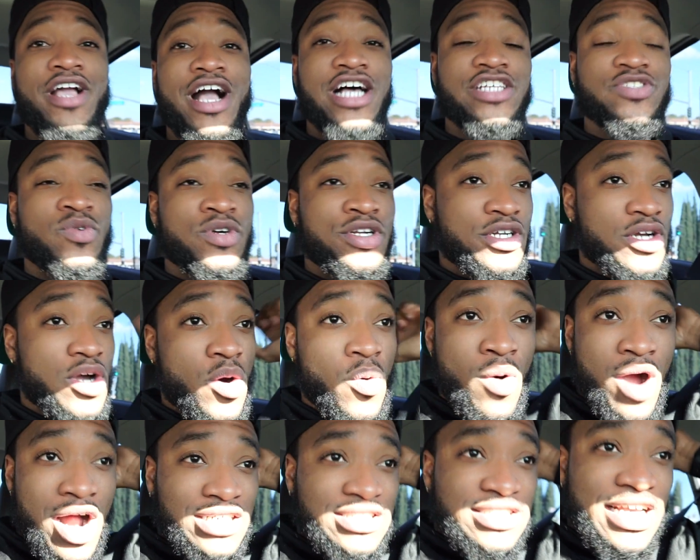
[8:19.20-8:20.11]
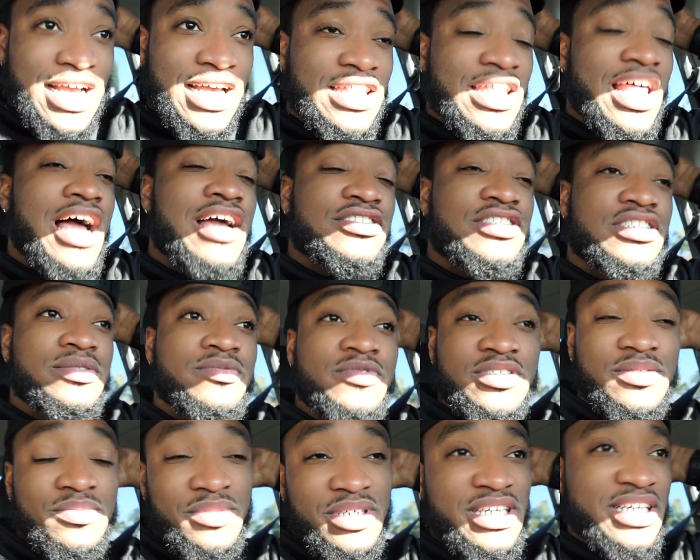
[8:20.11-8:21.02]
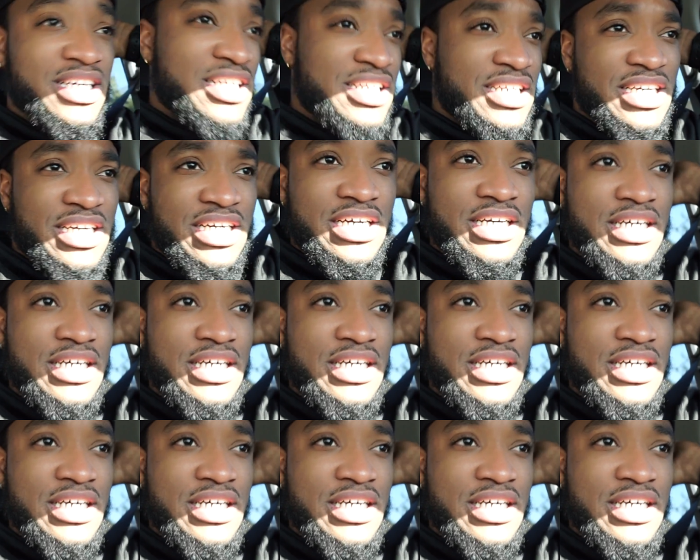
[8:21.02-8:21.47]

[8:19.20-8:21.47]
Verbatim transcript: you guys want to go watch that live stream with me and